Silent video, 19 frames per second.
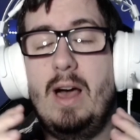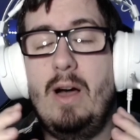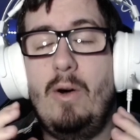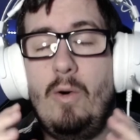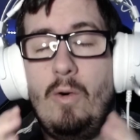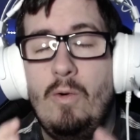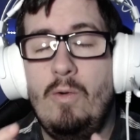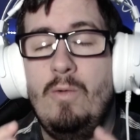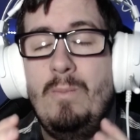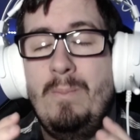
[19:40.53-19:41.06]

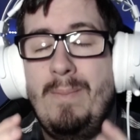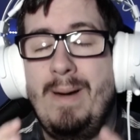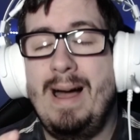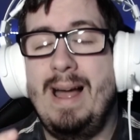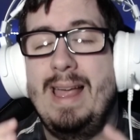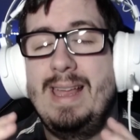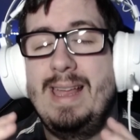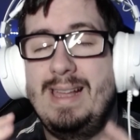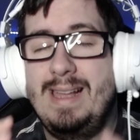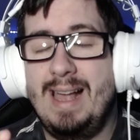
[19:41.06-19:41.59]
Oh
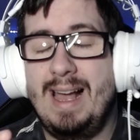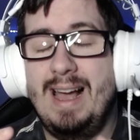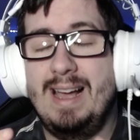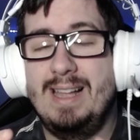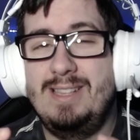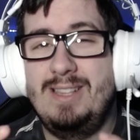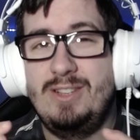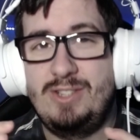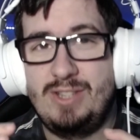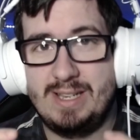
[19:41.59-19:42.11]
my
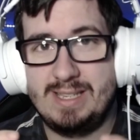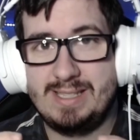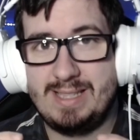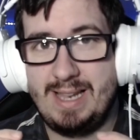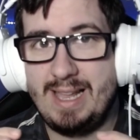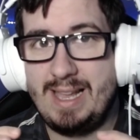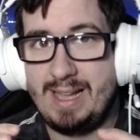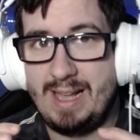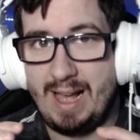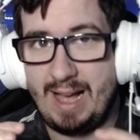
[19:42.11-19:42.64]
god, just
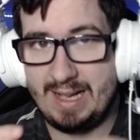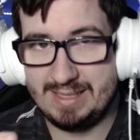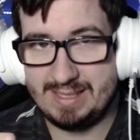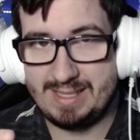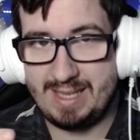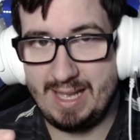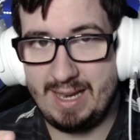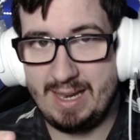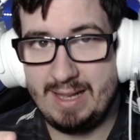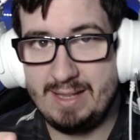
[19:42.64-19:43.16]
like
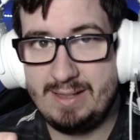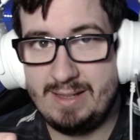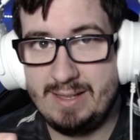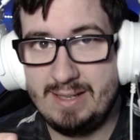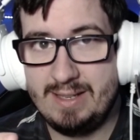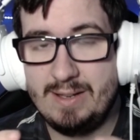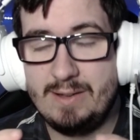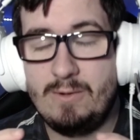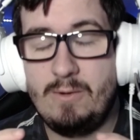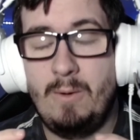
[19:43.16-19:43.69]
Askeladd
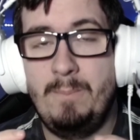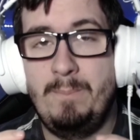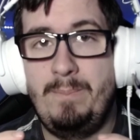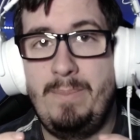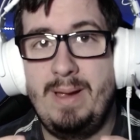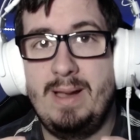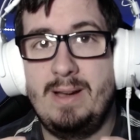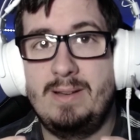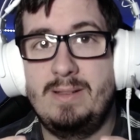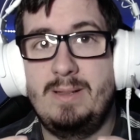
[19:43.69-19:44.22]

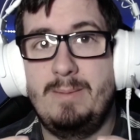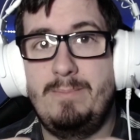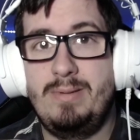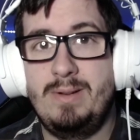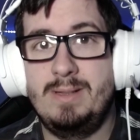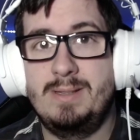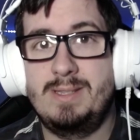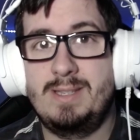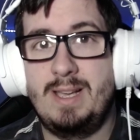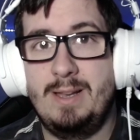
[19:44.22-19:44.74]
compared
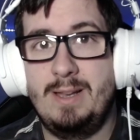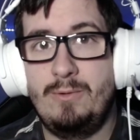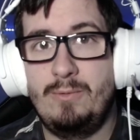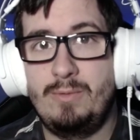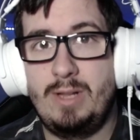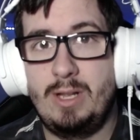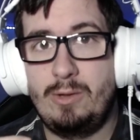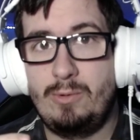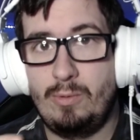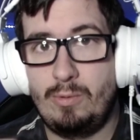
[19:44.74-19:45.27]
Prince
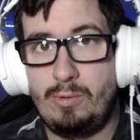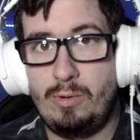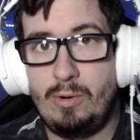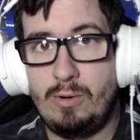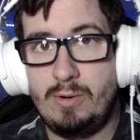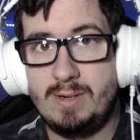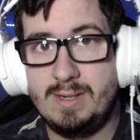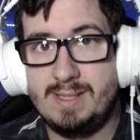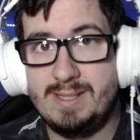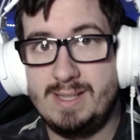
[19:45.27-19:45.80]
Canute to
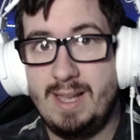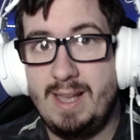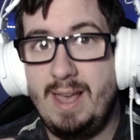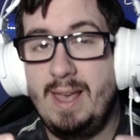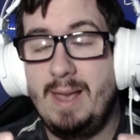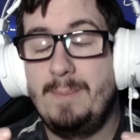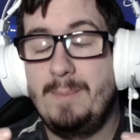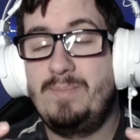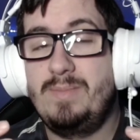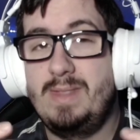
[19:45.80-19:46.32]
Thors,
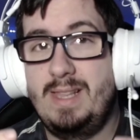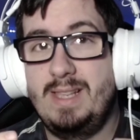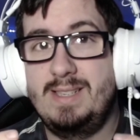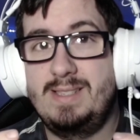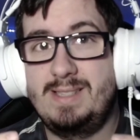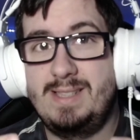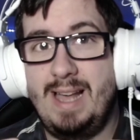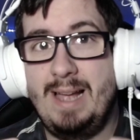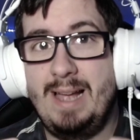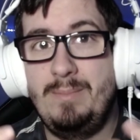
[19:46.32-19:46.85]

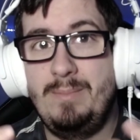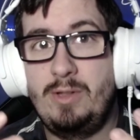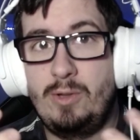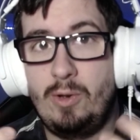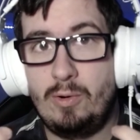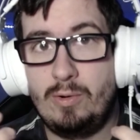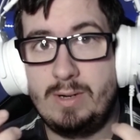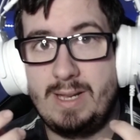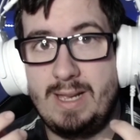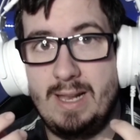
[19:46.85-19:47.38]
this time
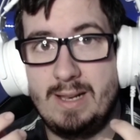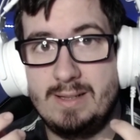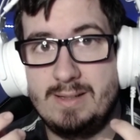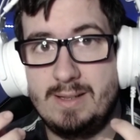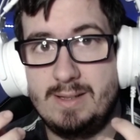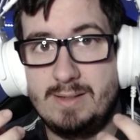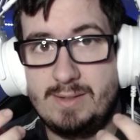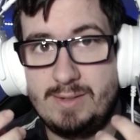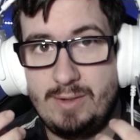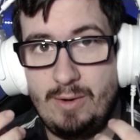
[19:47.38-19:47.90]
Thorkell
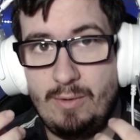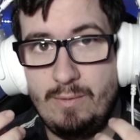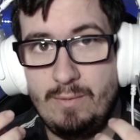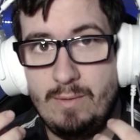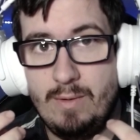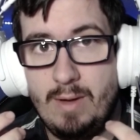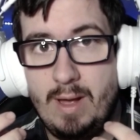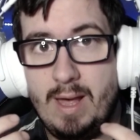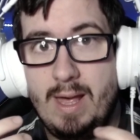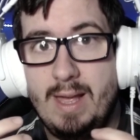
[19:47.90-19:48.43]

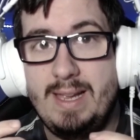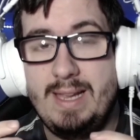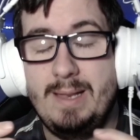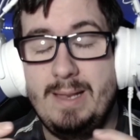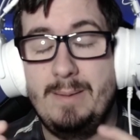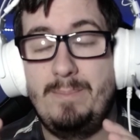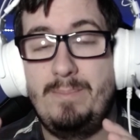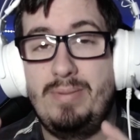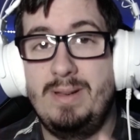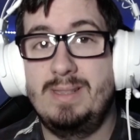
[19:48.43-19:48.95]
saw
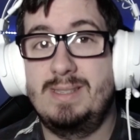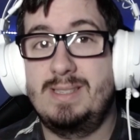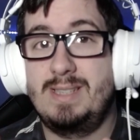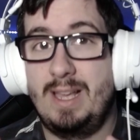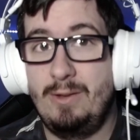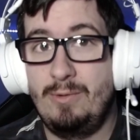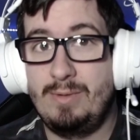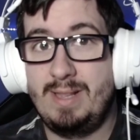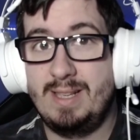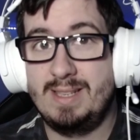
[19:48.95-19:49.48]
in Prince
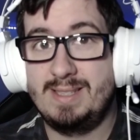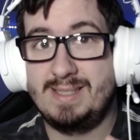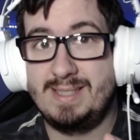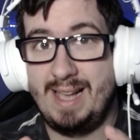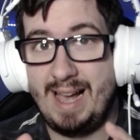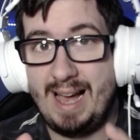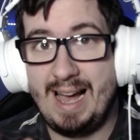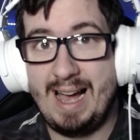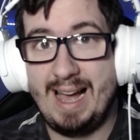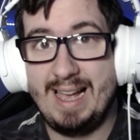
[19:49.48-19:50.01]
Canute's
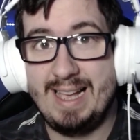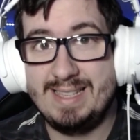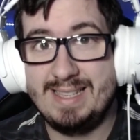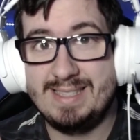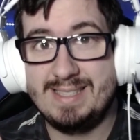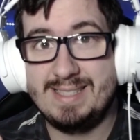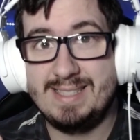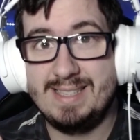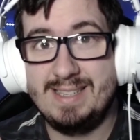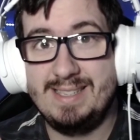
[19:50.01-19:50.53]

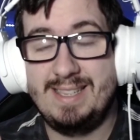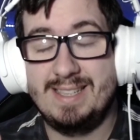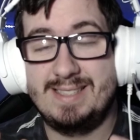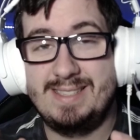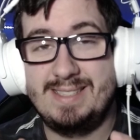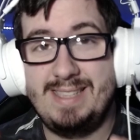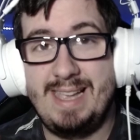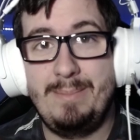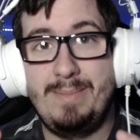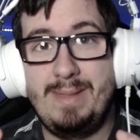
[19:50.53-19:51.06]
eyes the
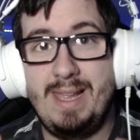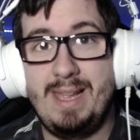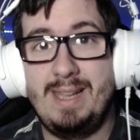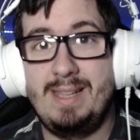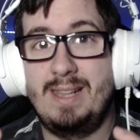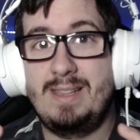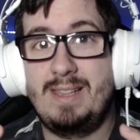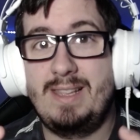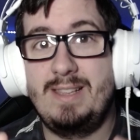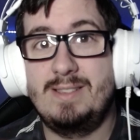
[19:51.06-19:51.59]
same thing
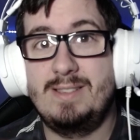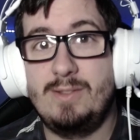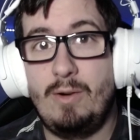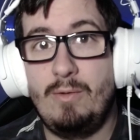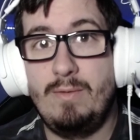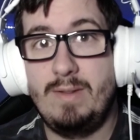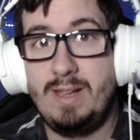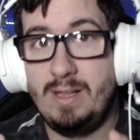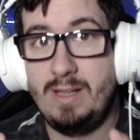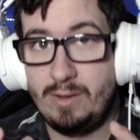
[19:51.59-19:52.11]
that he
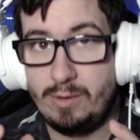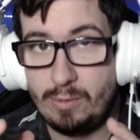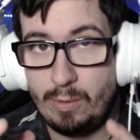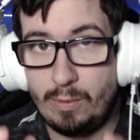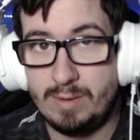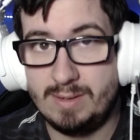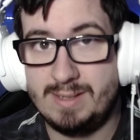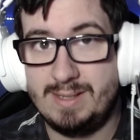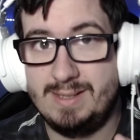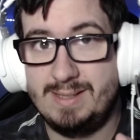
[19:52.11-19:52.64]
saw in
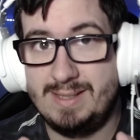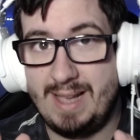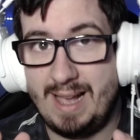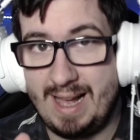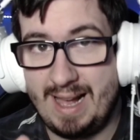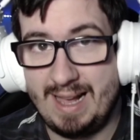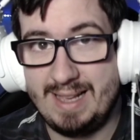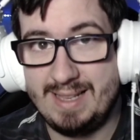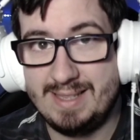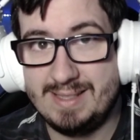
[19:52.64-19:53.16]
Thors'
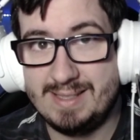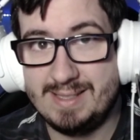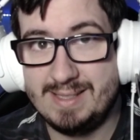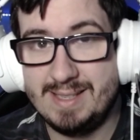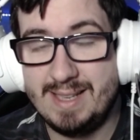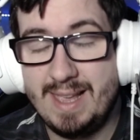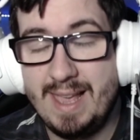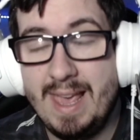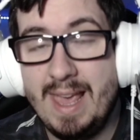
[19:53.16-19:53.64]
eyes.